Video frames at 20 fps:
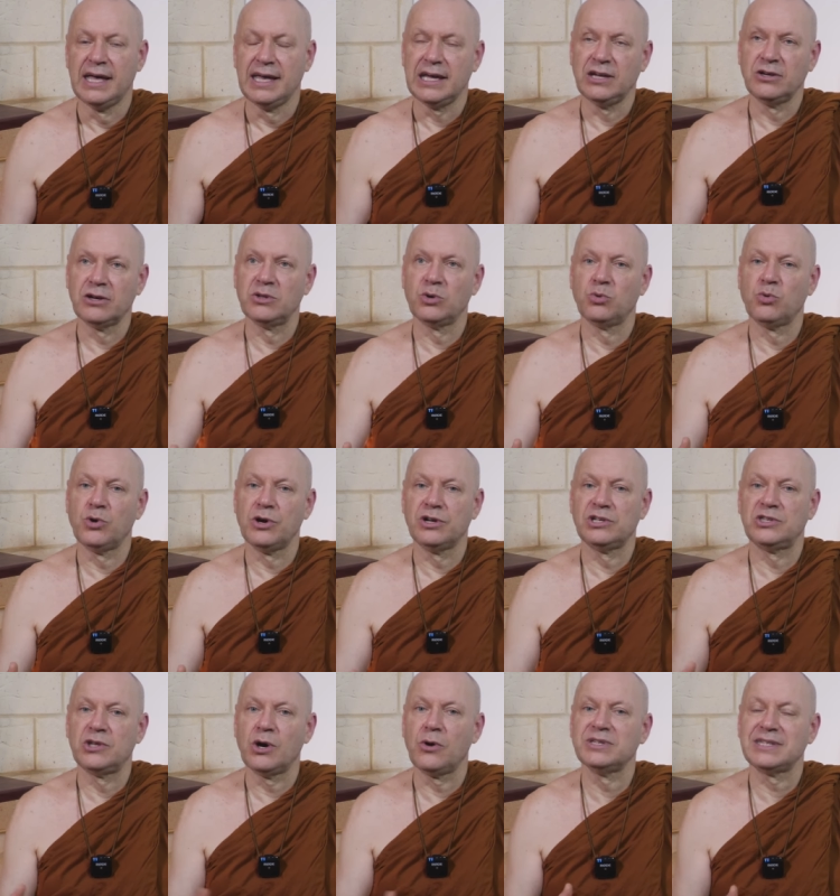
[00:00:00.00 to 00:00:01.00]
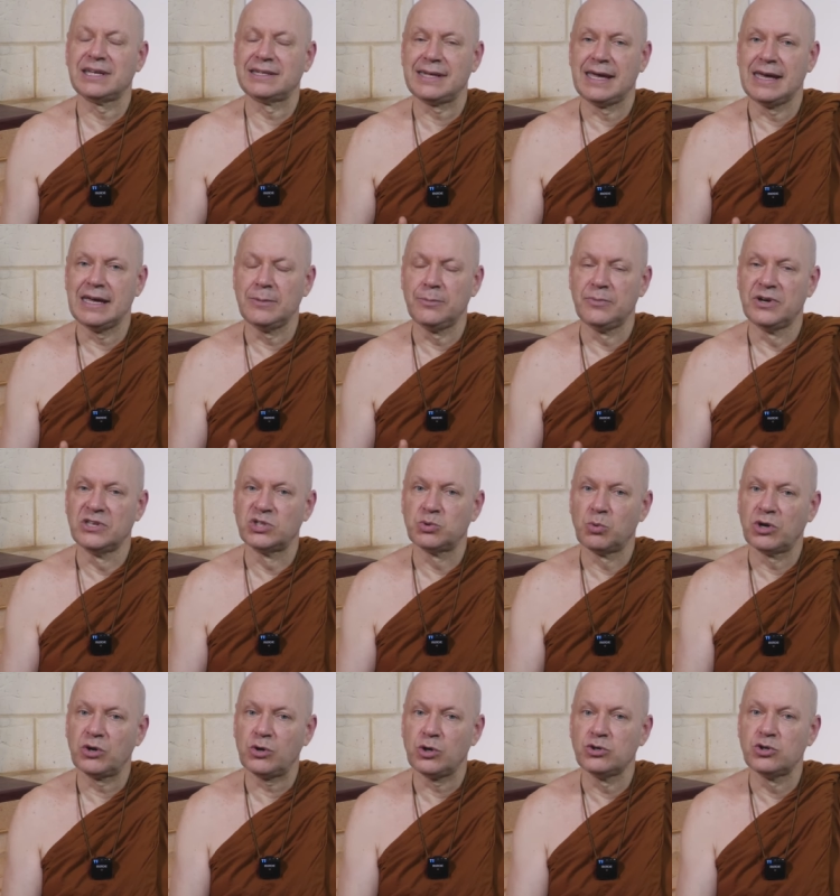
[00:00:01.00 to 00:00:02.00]
In other words, those attainments
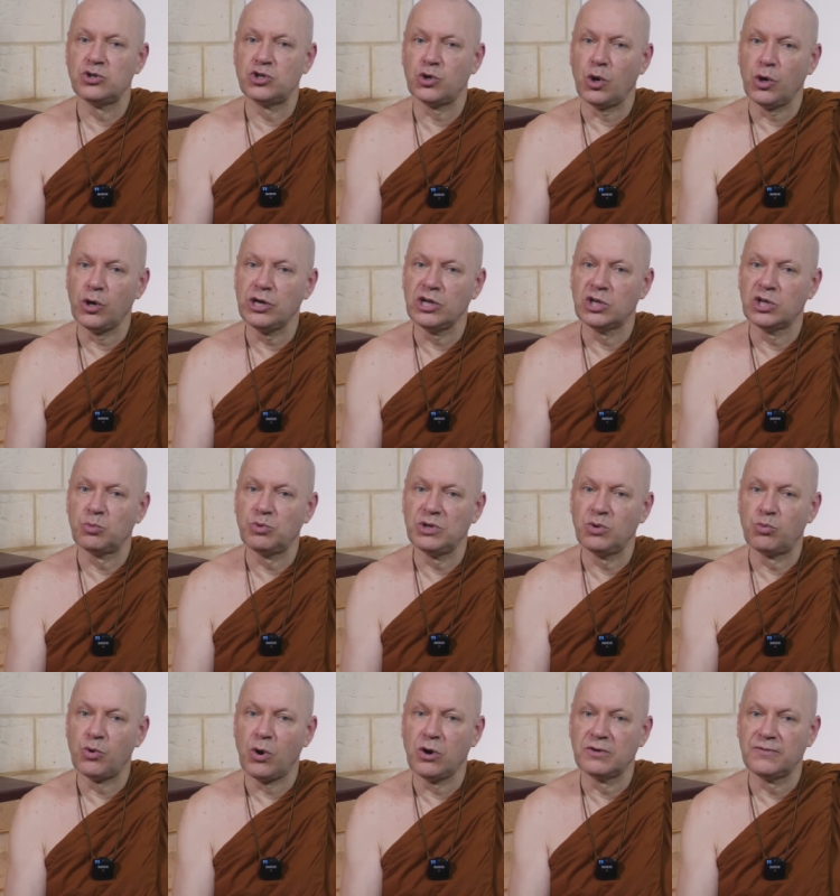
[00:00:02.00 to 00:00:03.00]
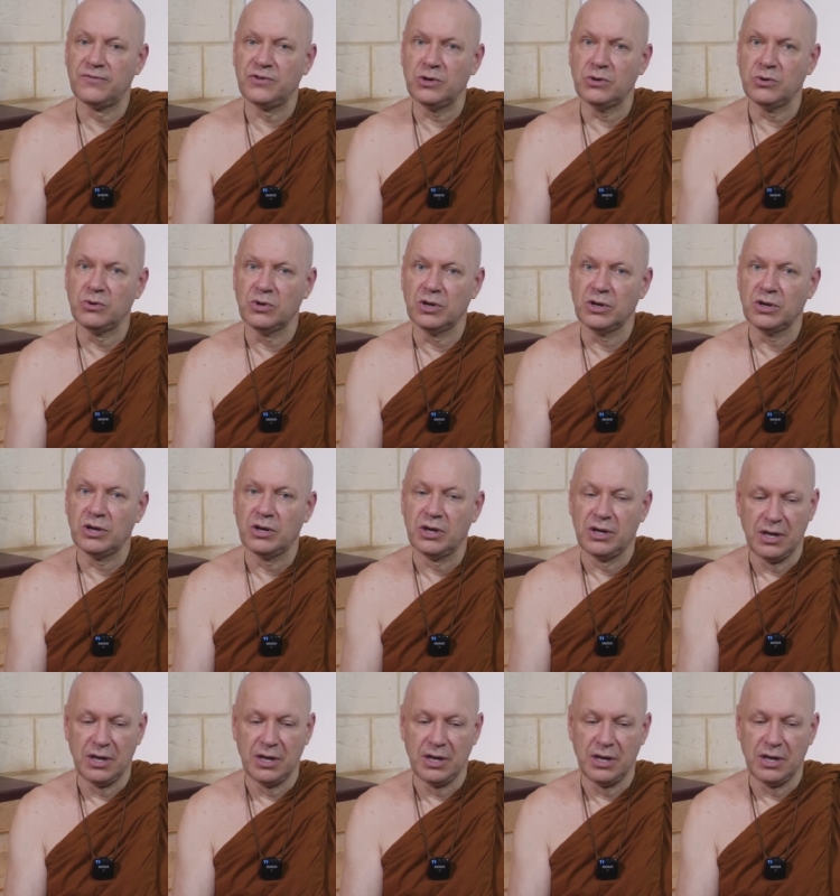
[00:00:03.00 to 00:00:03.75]
were conjoined with wrong view.